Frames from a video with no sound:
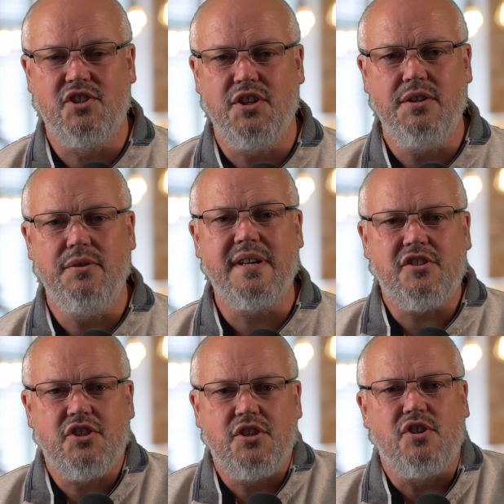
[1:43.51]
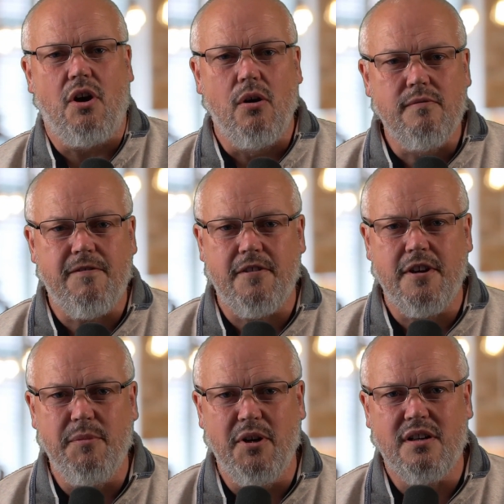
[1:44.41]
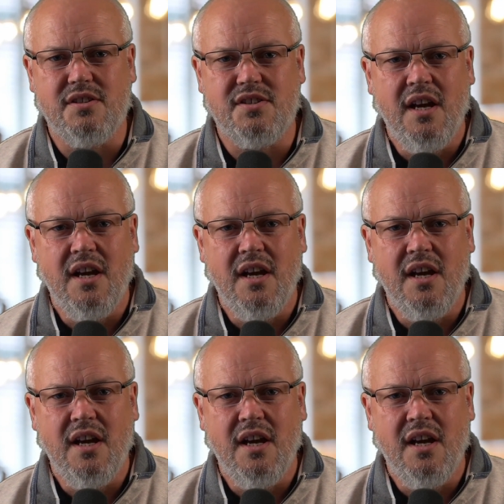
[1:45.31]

You get to choose your own frameworks.